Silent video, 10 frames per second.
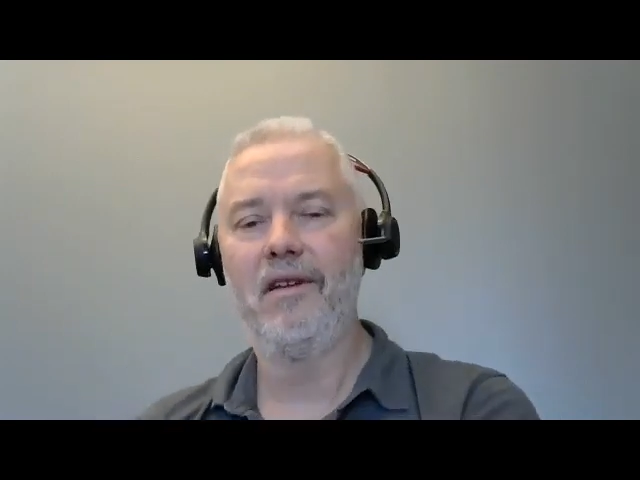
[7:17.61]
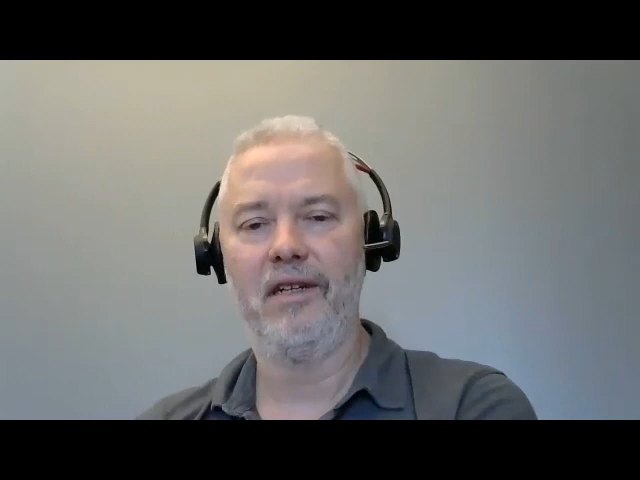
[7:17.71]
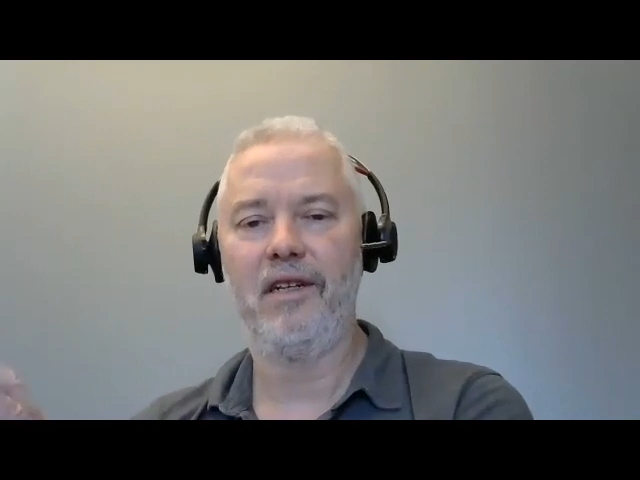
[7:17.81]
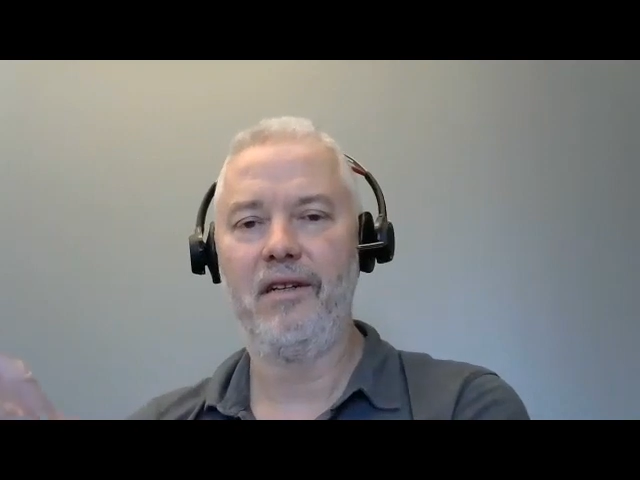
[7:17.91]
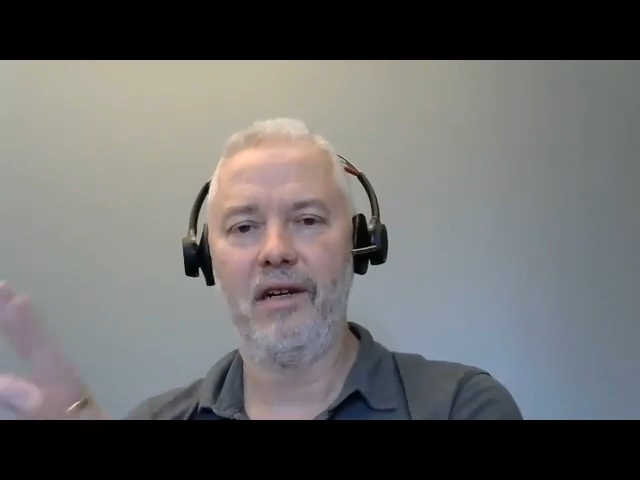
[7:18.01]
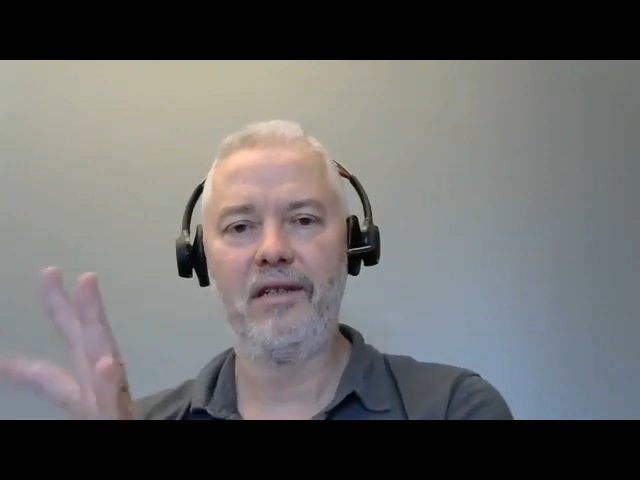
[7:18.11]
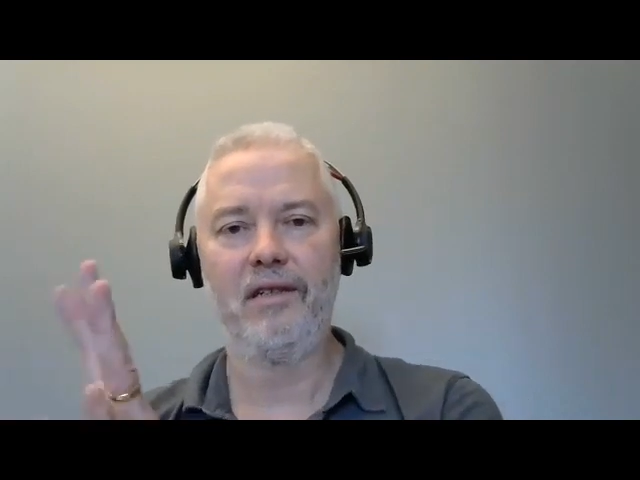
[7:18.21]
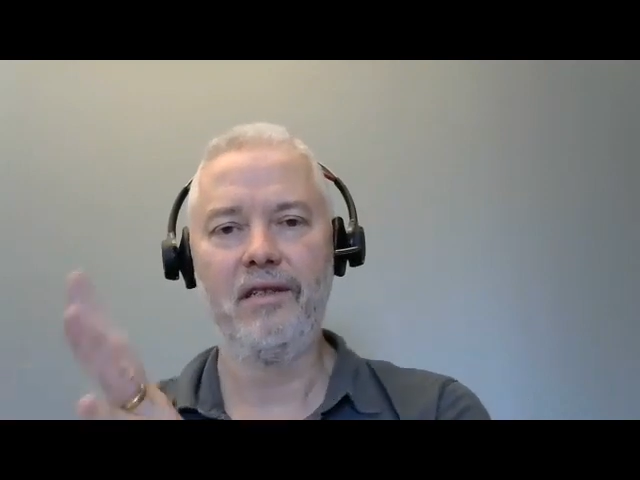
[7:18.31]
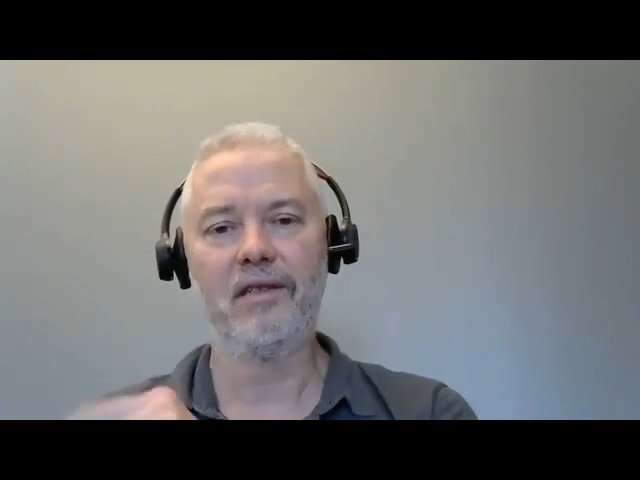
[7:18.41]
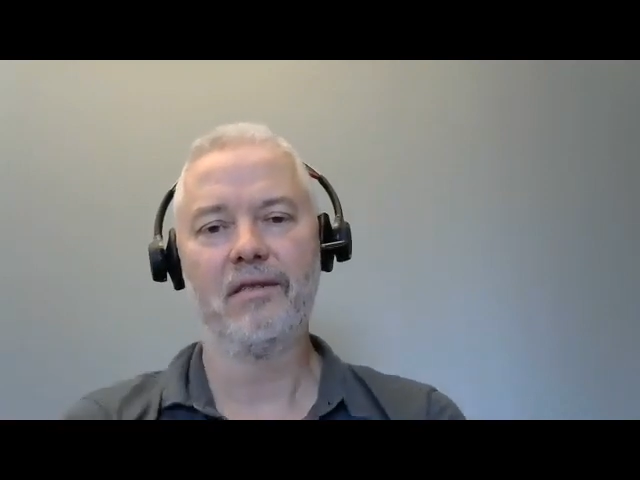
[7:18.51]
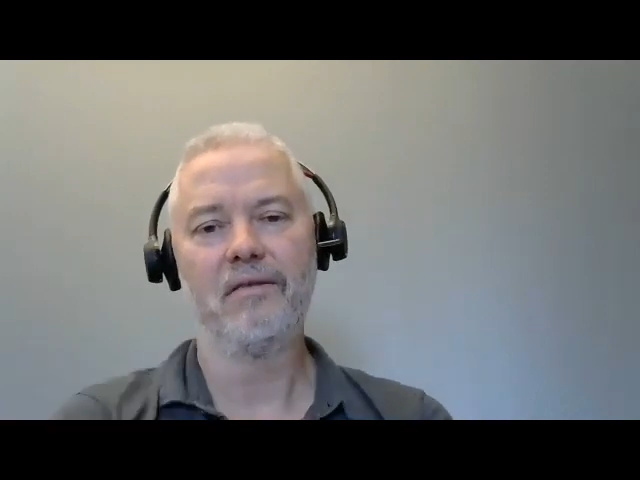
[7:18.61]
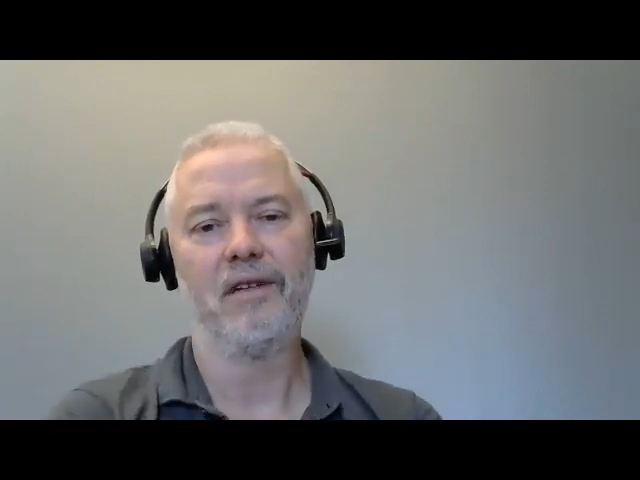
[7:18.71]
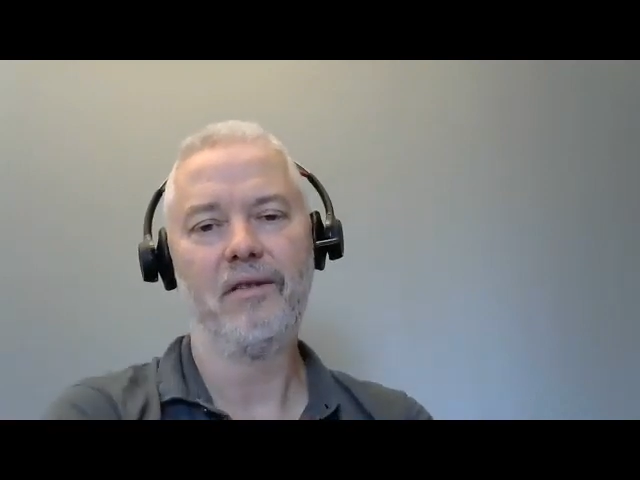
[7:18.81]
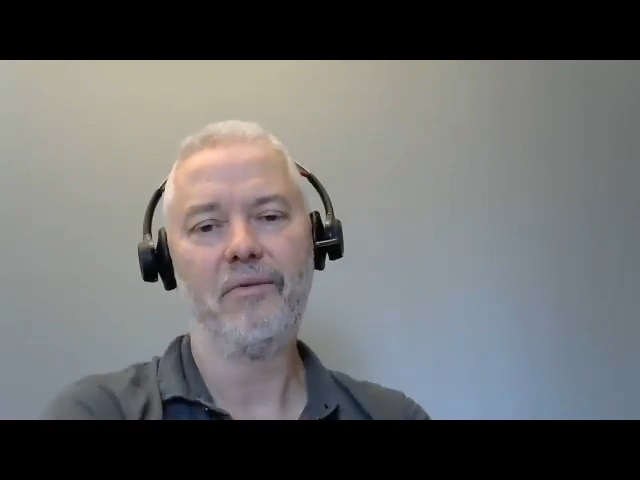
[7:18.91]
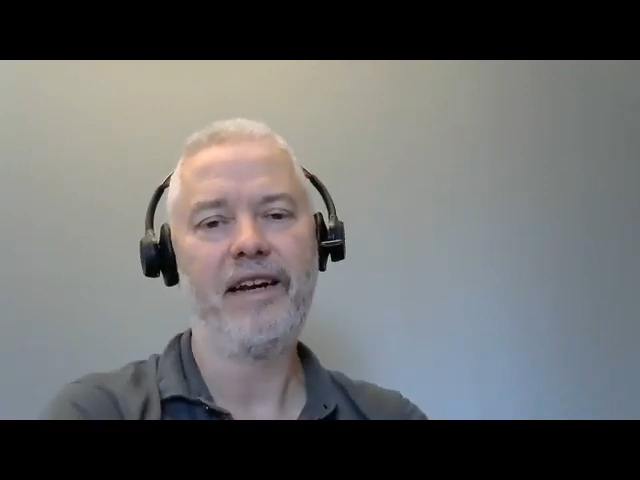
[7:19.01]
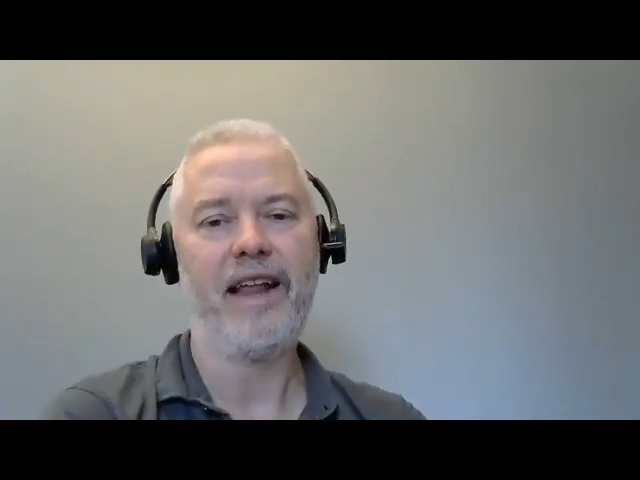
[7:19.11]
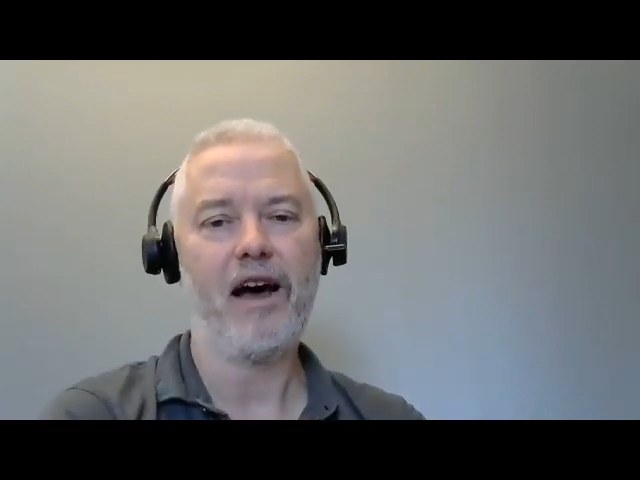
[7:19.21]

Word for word: in nineteen ninety-ish, right?